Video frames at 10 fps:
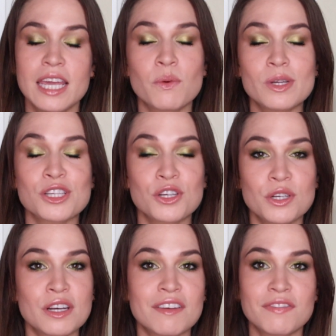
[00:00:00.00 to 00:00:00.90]
it was a
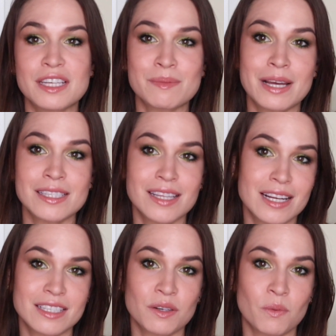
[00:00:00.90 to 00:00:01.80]
good enough face mask that
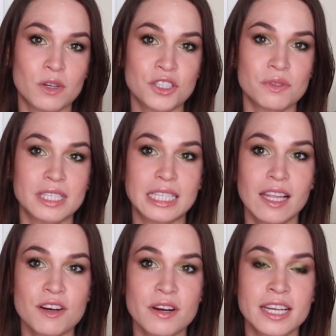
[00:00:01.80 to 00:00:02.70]
I didn't want to
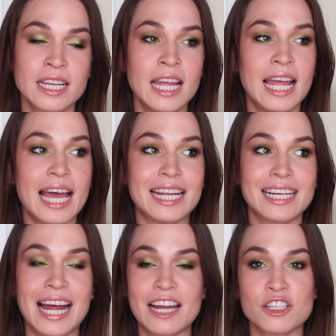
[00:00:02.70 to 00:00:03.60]
declutter it, and I
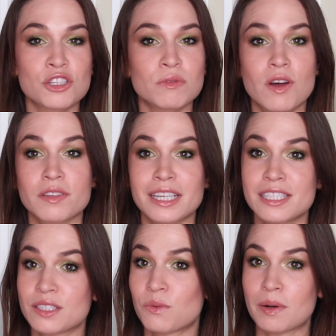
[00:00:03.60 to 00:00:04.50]
had it too long that I
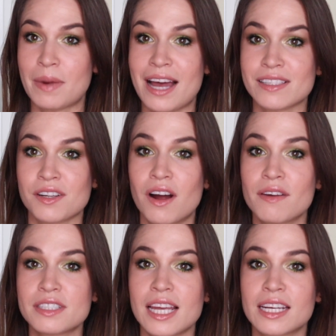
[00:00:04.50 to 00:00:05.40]
didn't want to pass it
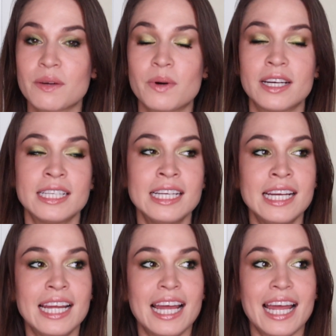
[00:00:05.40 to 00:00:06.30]
off to anyone.
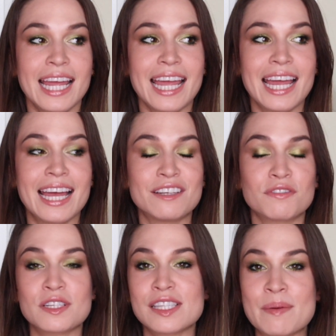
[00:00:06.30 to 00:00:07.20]
And
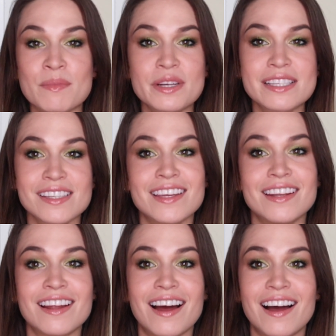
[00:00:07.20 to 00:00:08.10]
for some
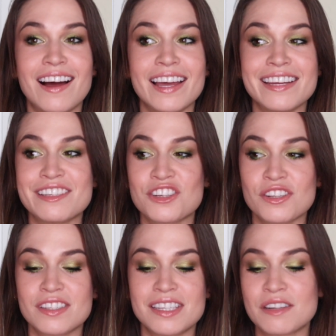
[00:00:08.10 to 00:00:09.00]
reason, I
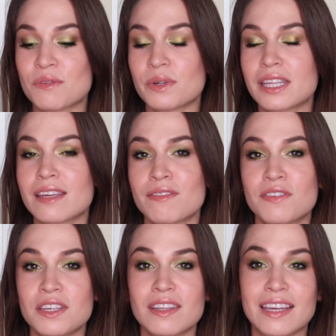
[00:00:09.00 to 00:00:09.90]
just didn't really
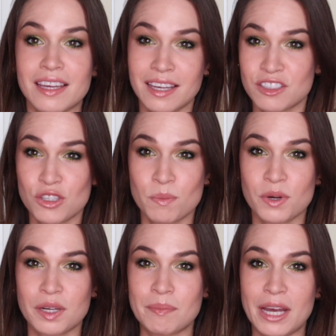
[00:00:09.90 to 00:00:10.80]
feel like super
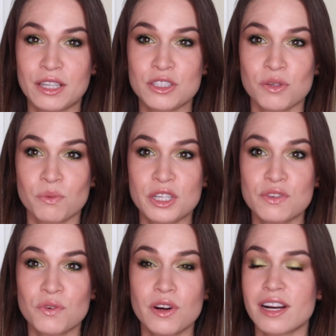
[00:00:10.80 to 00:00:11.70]
compelled to
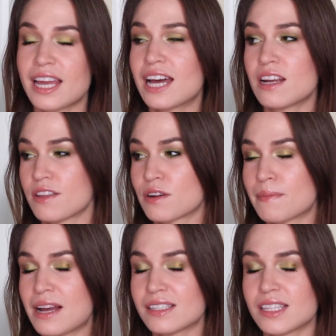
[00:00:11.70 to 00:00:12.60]
reach for it. I had other
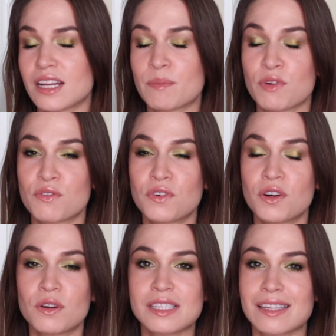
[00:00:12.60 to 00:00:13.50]
masks that I
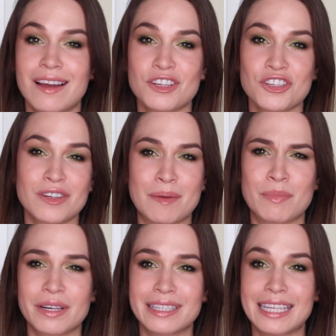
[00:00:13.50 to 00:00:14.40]
prefer, slash I'm
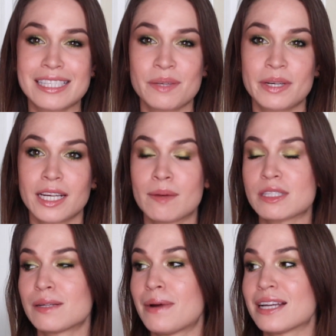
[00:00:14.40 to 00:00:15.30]
pretty lazy when it
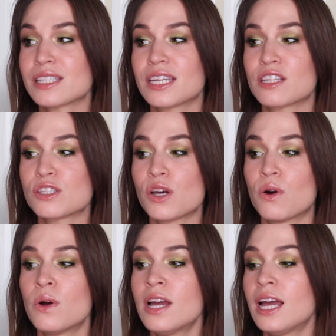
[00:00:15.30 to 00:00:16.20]
comes to masking,
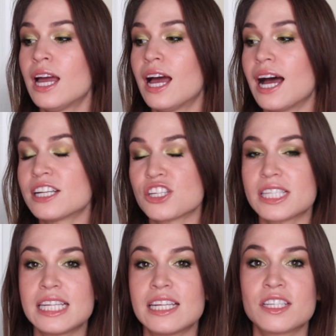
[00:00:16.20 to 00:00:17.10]
so I
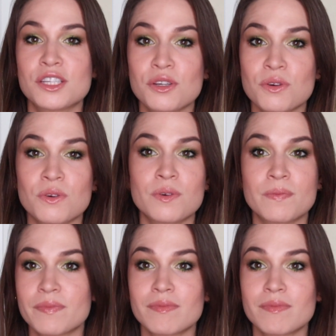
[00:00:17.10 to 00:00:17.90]
just needed to